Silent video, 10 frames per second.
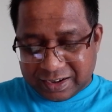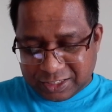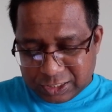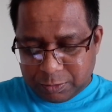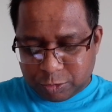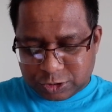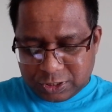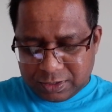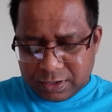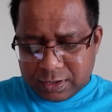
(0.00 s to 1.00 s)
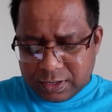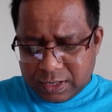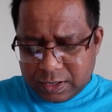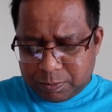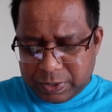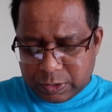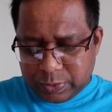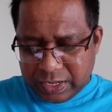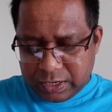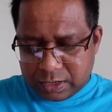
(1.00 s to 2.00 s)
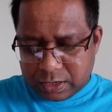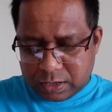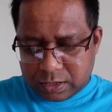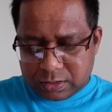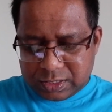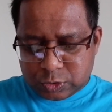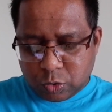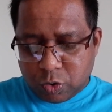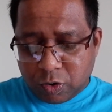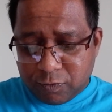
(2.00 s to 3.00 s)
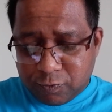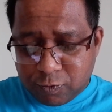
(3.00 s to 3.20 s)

distribution between the score of